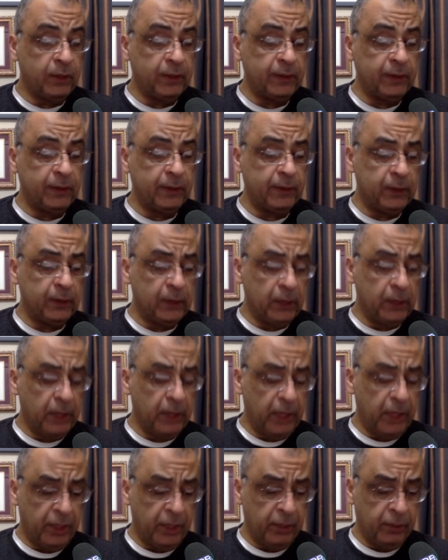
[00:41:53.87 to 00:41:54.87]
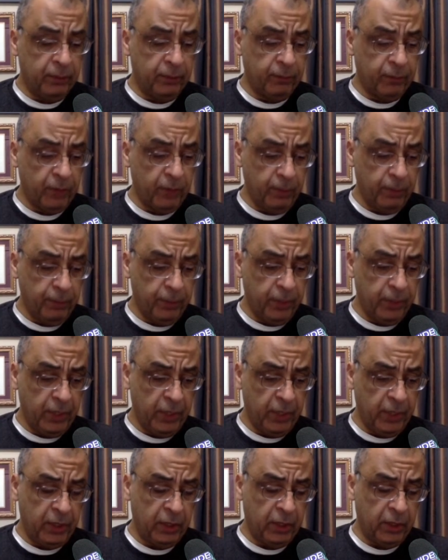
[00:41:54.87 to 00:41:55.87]
This is in
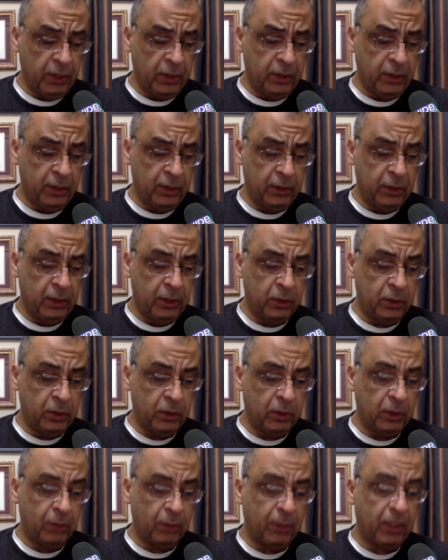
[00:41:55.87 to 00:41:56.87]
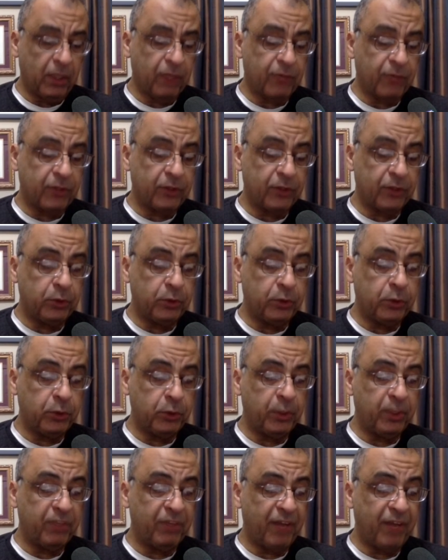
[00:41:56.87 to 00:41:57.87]
Surah Al-Baqarah, verse
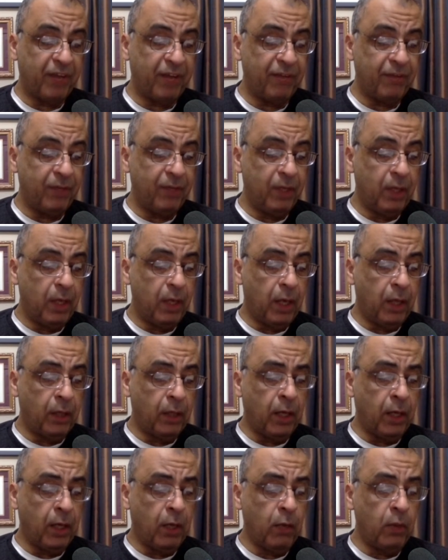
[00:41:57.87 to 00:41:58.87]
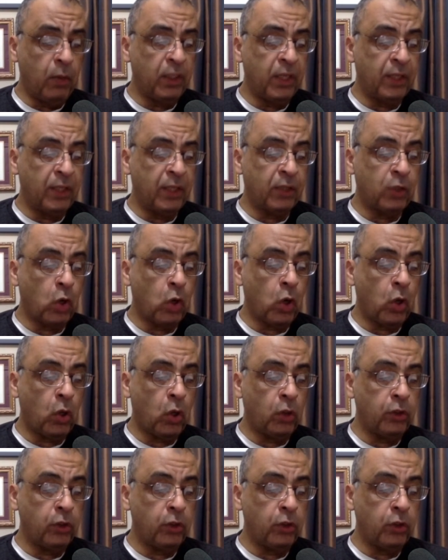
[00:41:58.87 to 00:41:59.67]
225. Allah will not